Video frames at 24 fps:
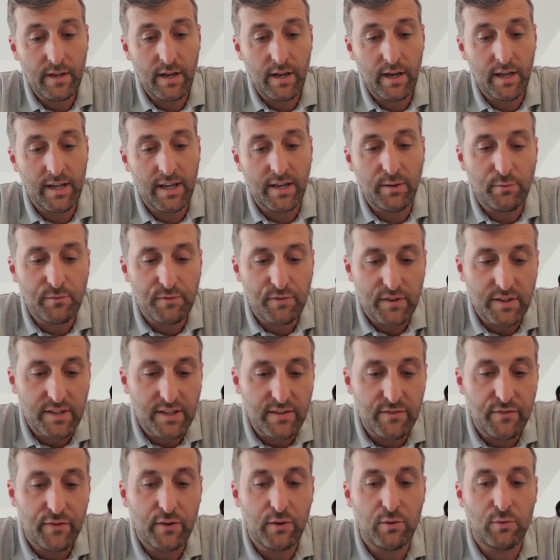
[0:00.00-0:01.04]
again, it was very
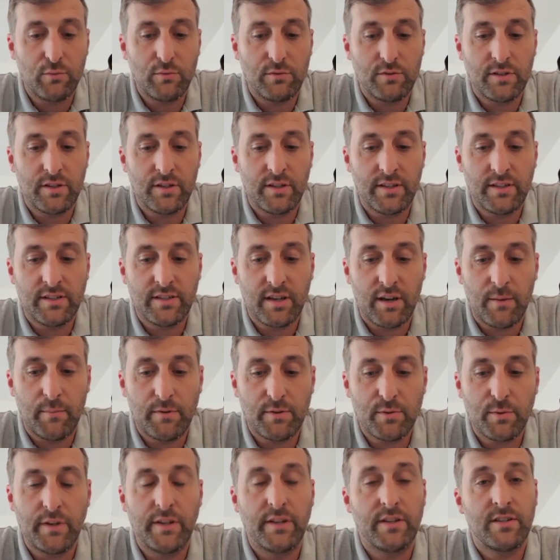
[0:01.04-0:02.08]
difficult to decide
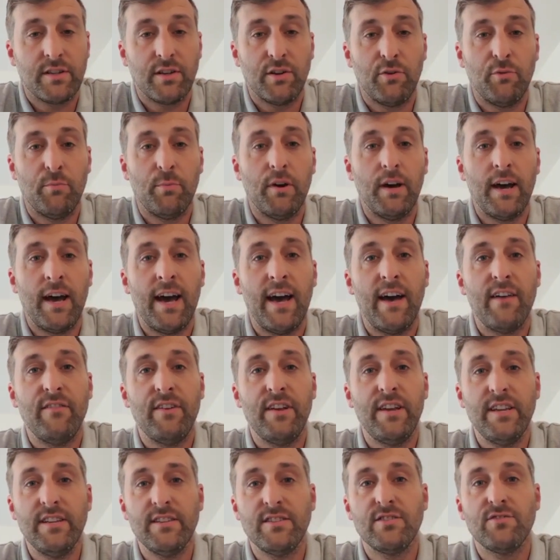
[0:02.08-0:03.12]
between the two, but out of
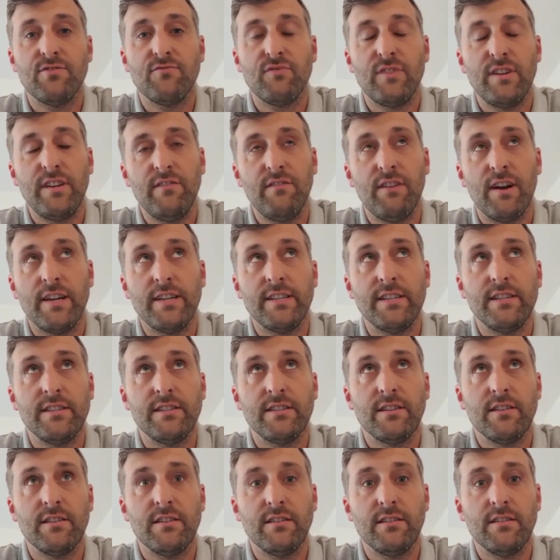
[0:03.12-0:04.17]
his three races
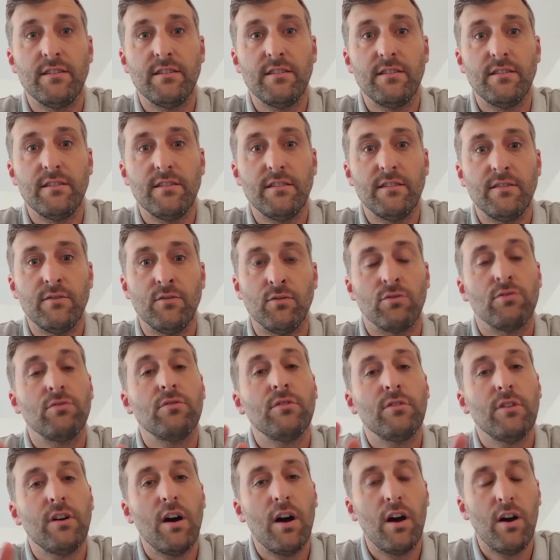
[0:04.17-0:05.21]
that, or
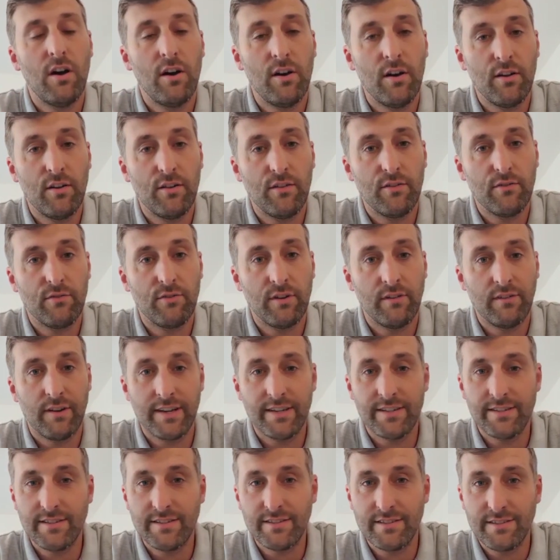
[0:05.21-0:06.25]
her three
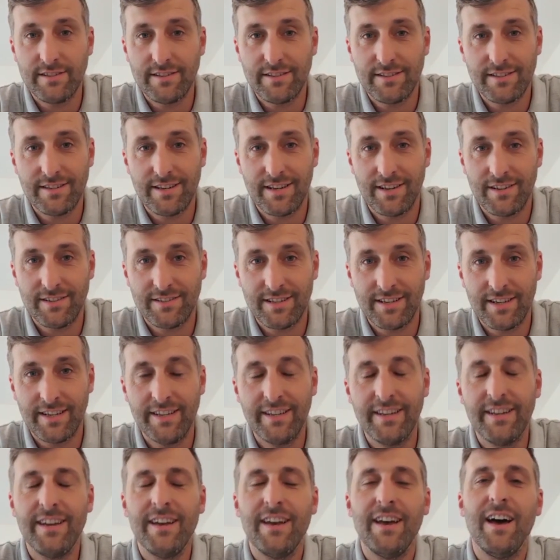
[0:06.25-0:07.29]
races, shall I say,
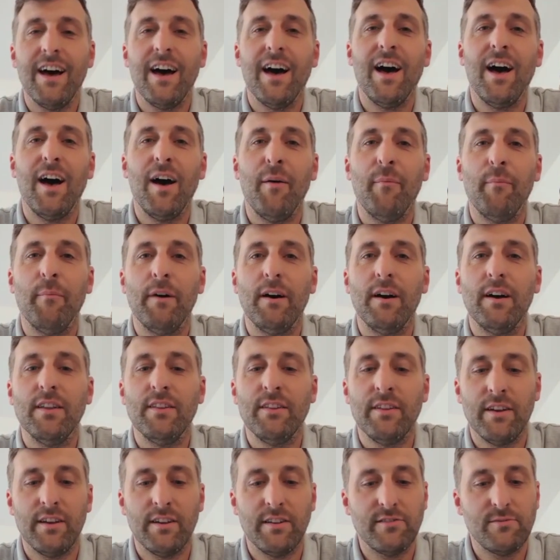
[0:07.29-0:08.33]
um,
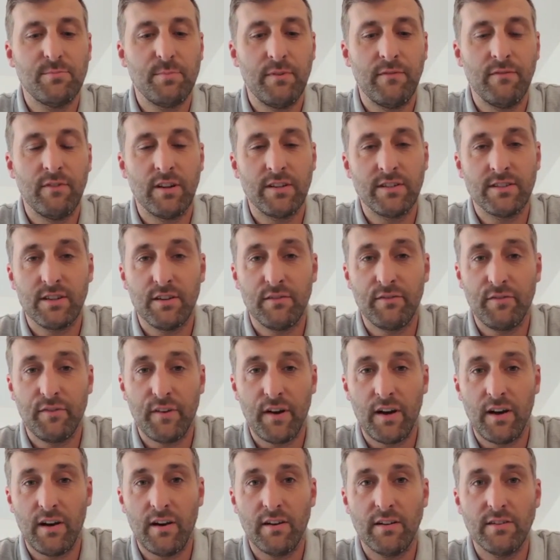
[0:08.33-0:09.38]
that has been run so
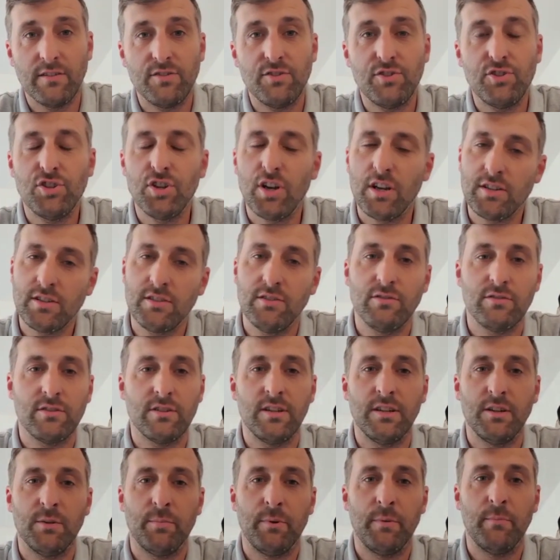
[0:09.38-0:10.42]
far, just looked a
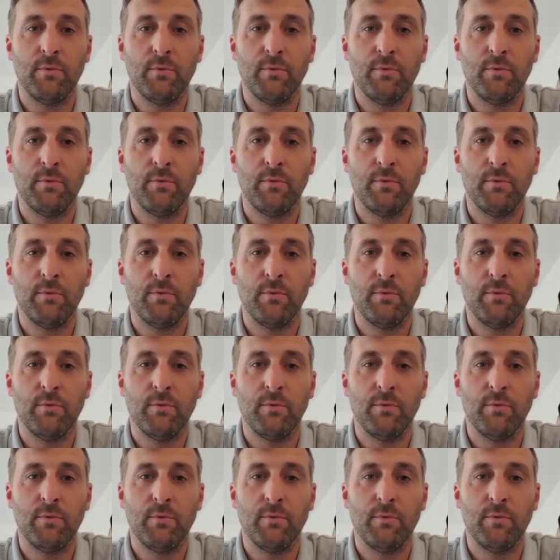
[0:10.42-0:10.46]
little bit